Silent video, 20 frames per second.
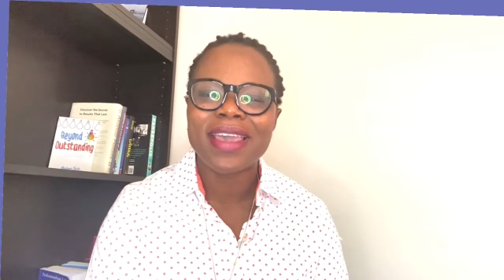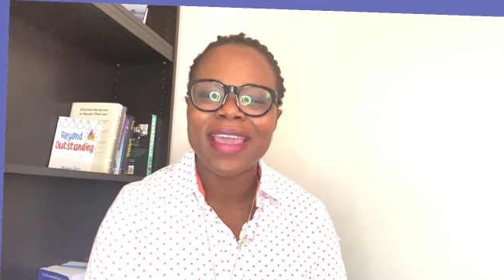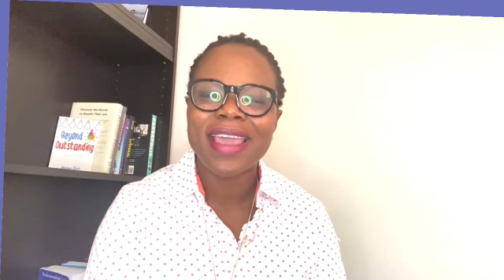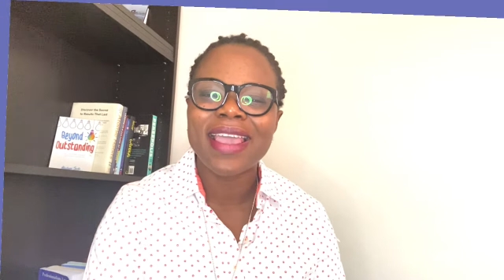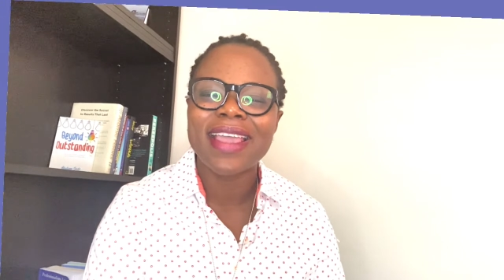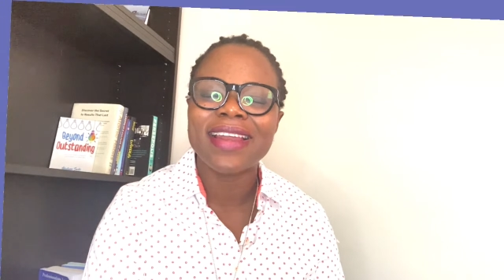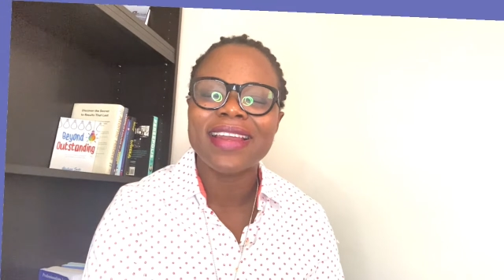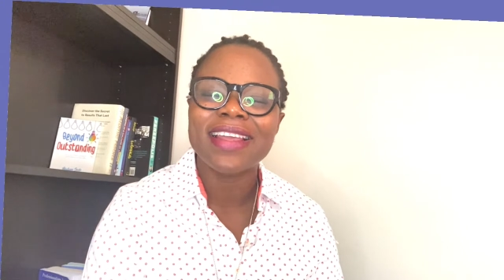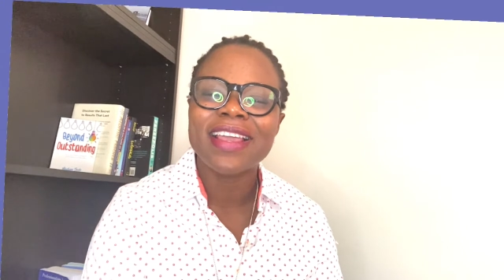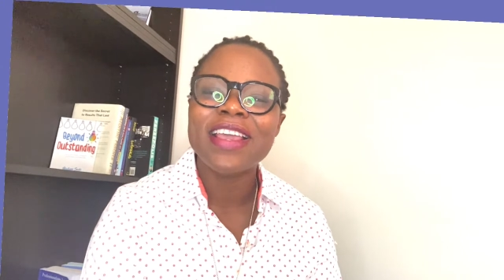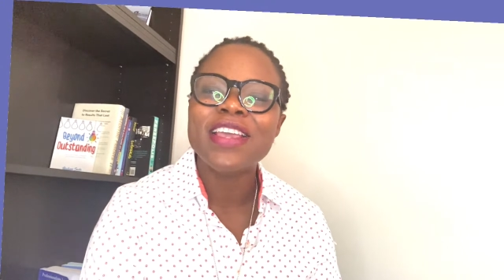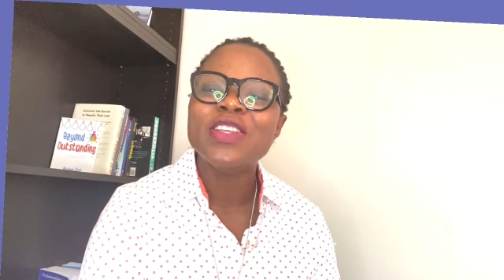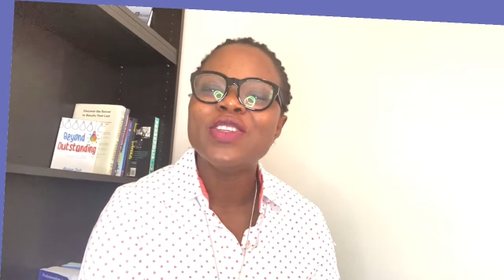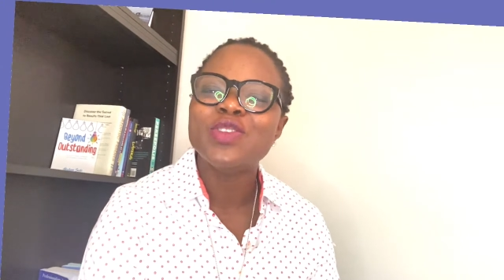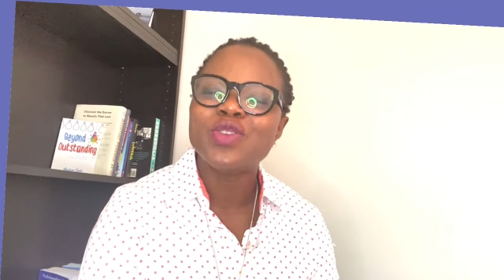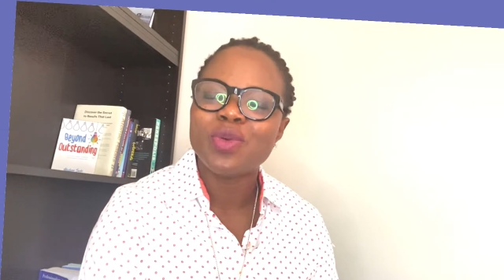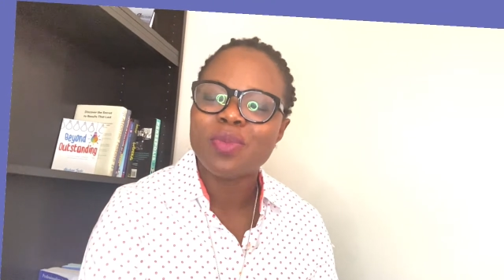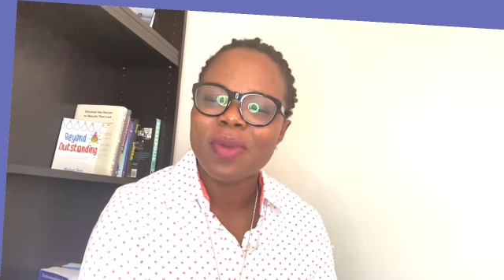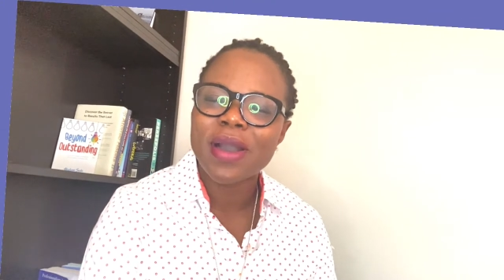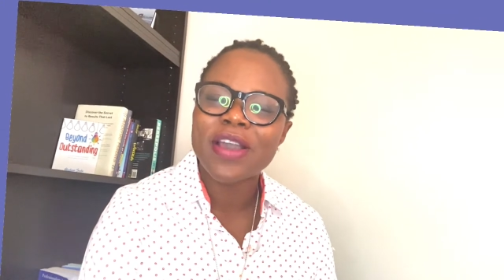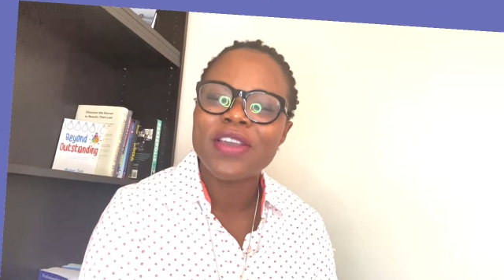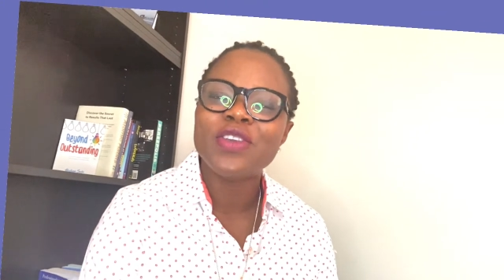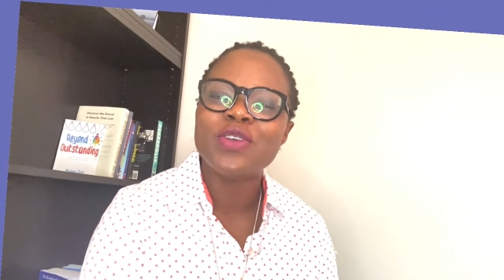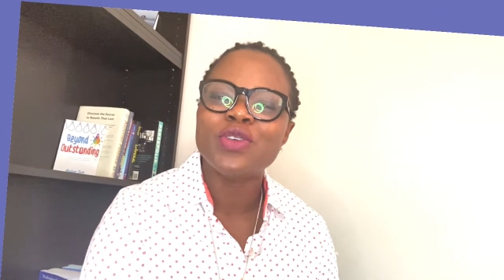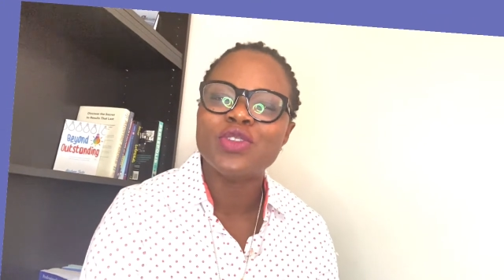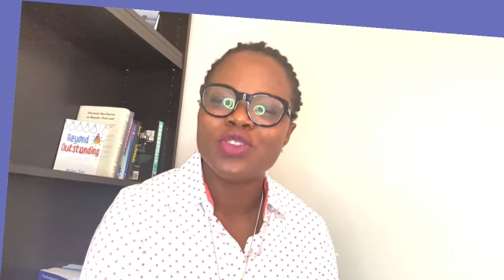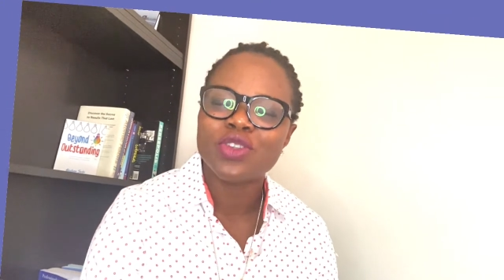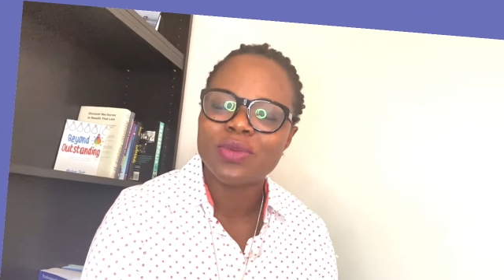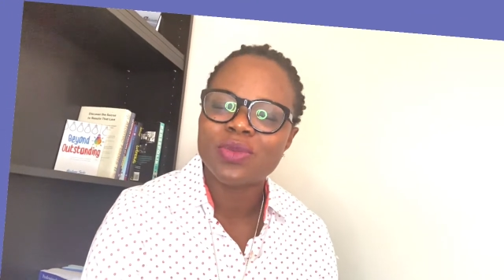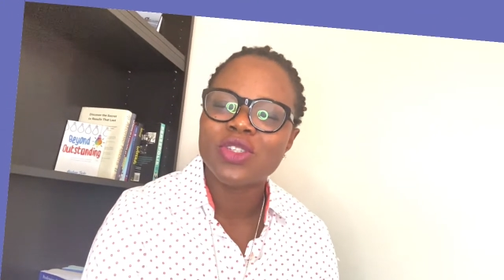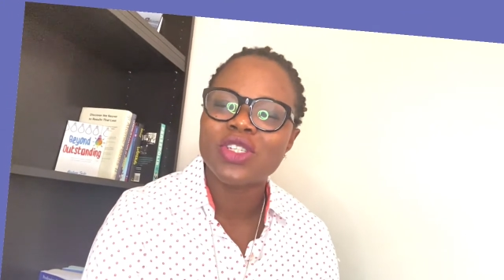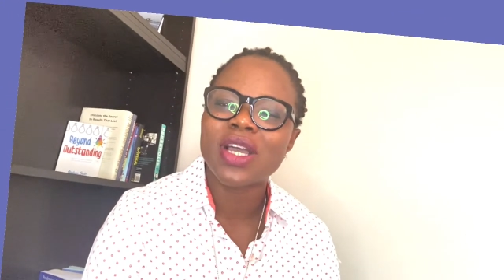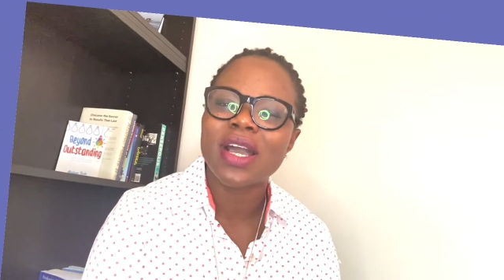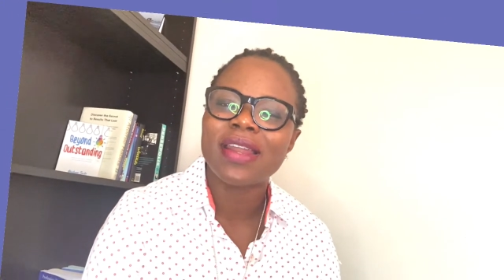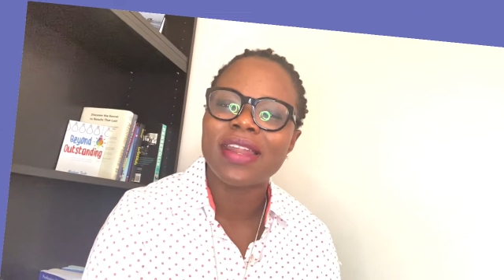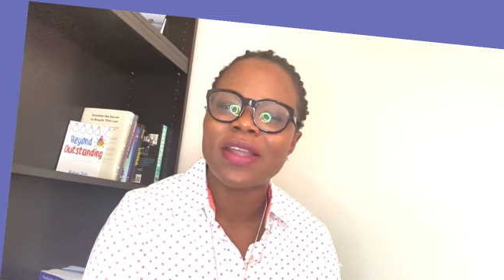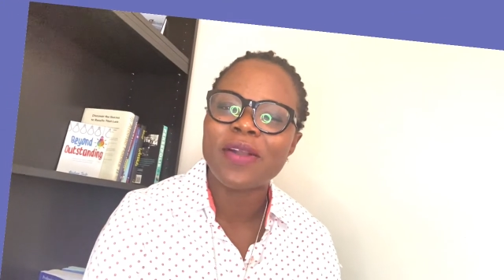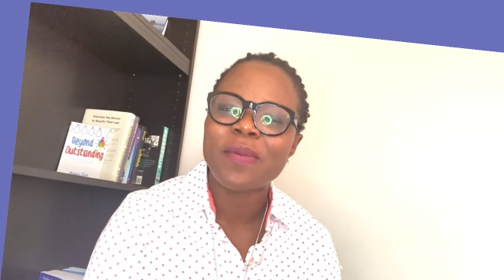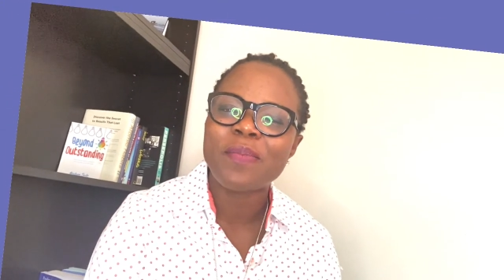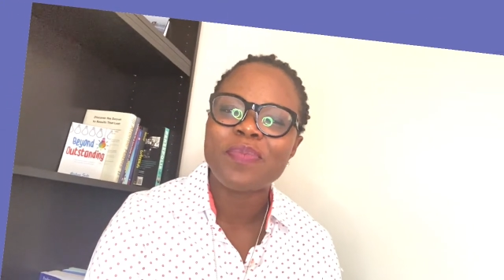again to my YouTube
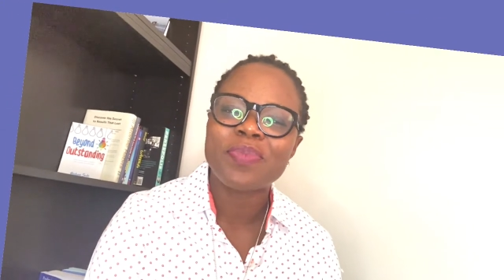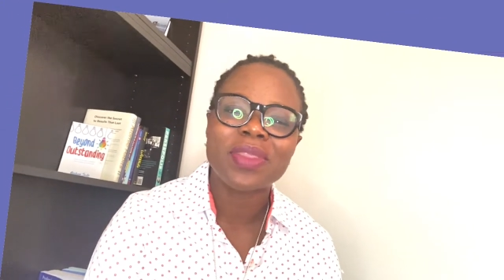channel.